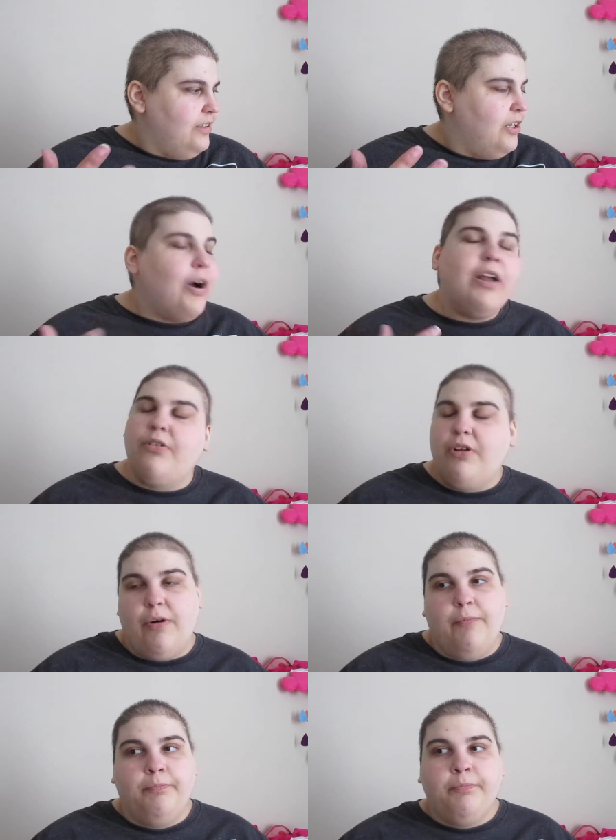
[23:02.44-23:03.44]
oh i don't
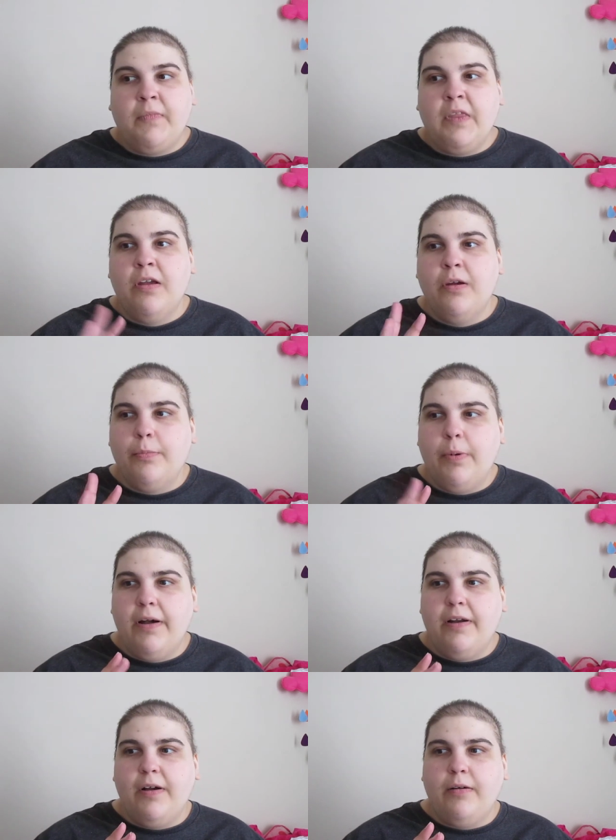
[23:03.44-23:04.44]
know
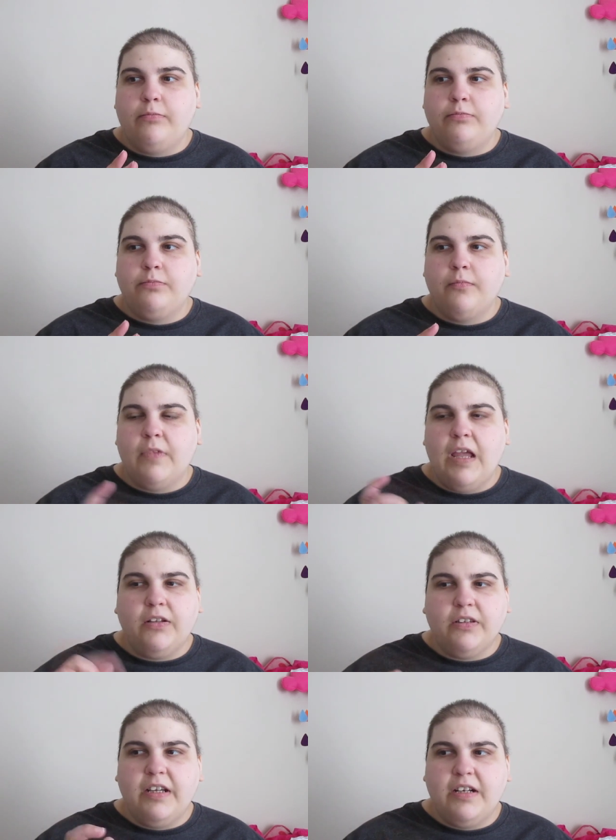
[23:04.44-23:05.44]
but um i'll
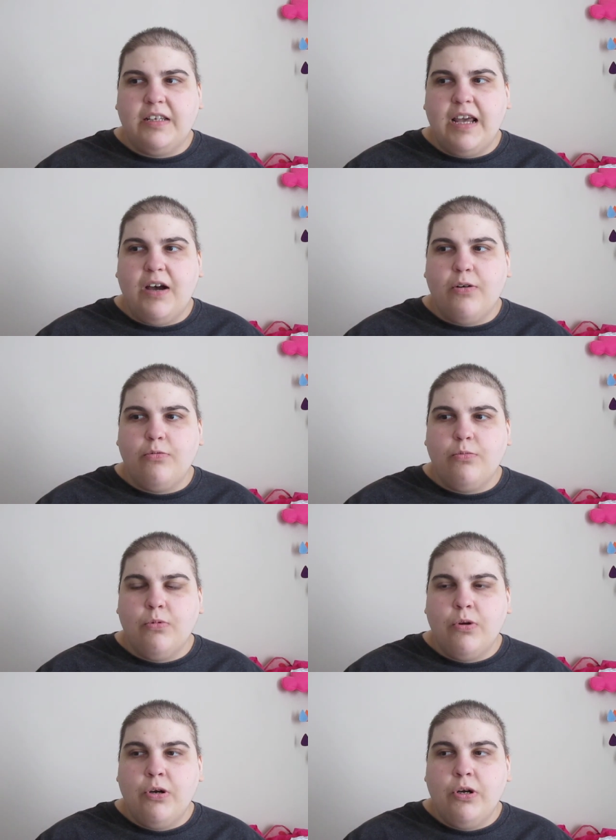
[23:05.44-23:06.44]
link down
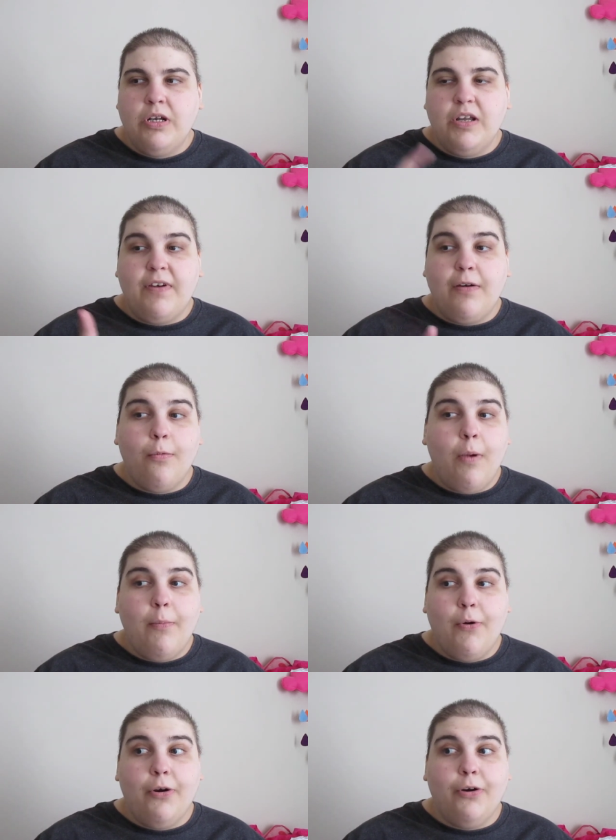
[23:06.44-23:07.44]
if i
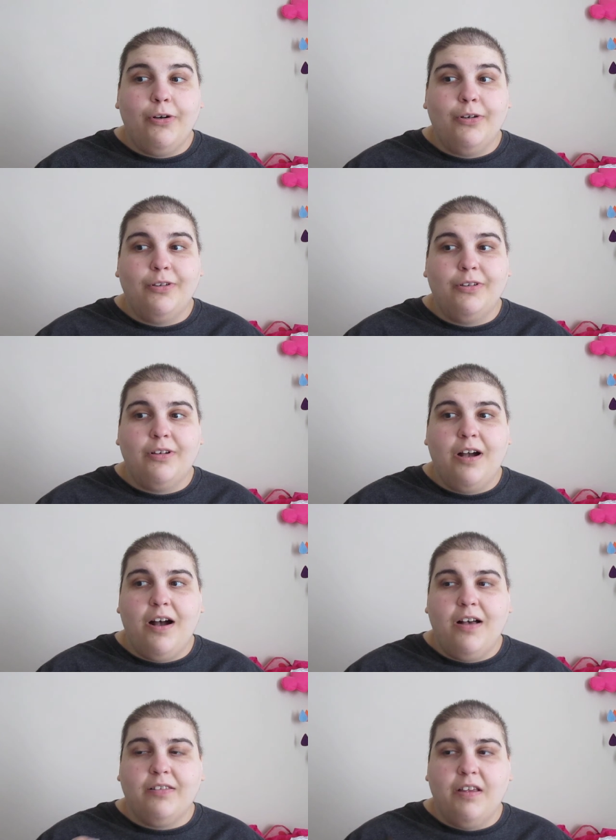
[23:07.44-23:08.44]
remember
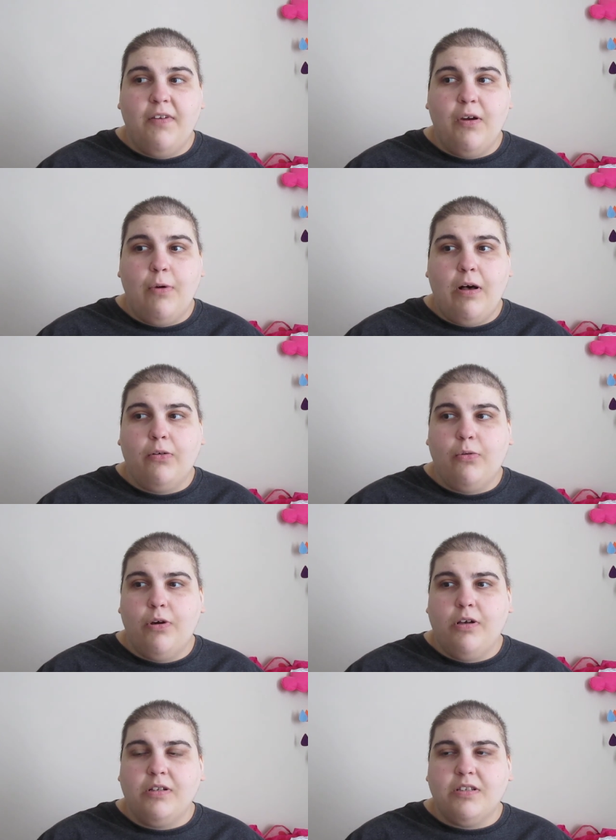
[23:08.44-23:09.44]
uh, Living Well
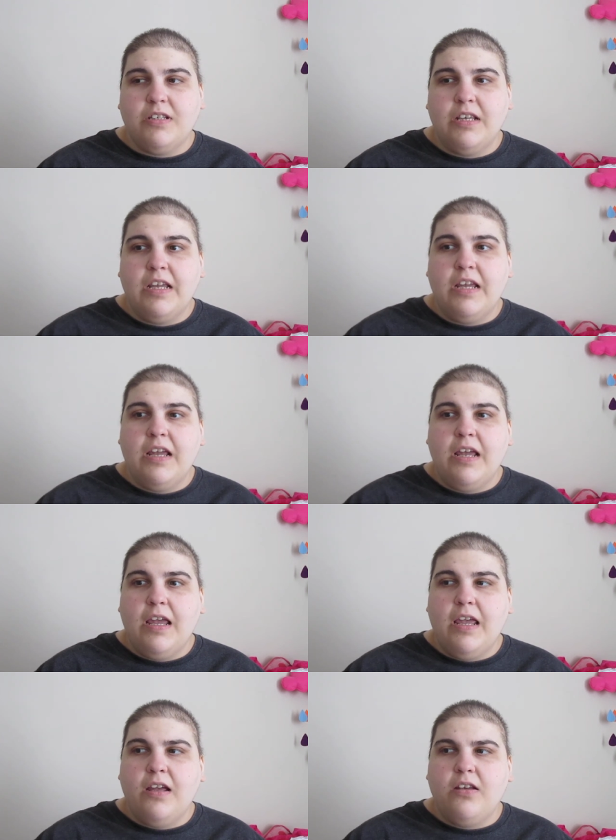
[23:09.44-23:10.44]
oils.
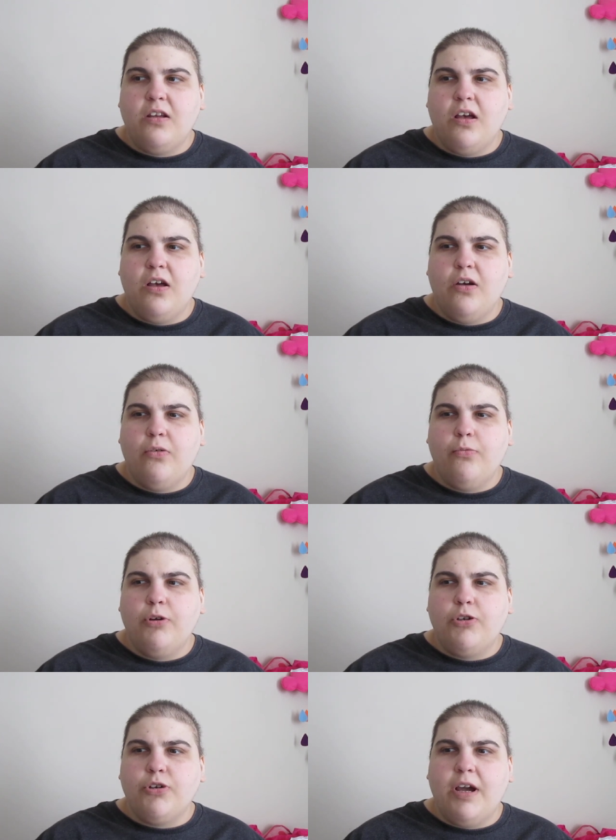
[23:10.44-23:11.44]
And uh,
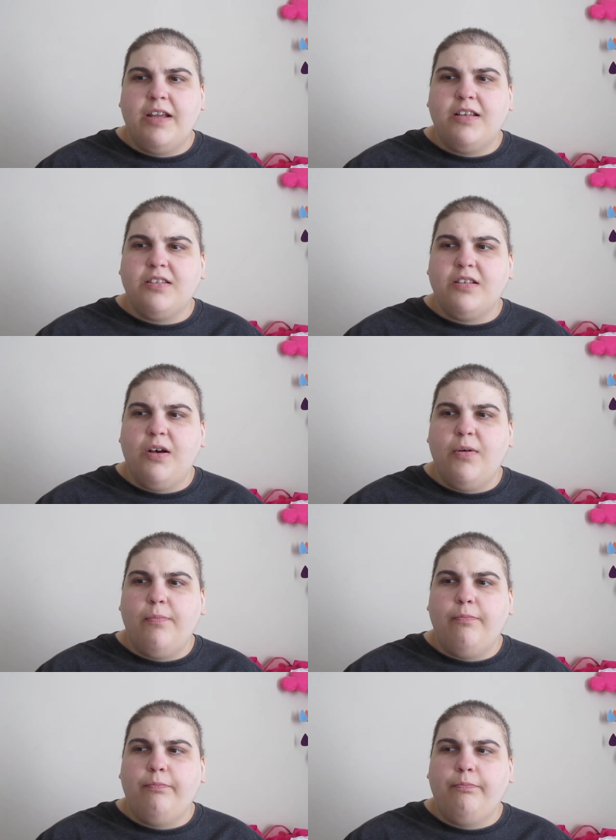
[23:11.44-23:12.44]
we tried
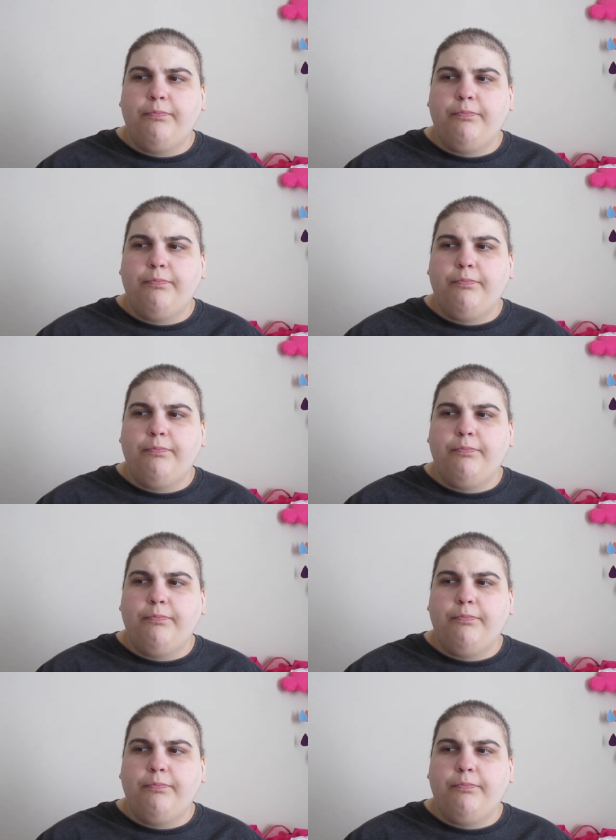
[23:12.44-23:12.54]
some,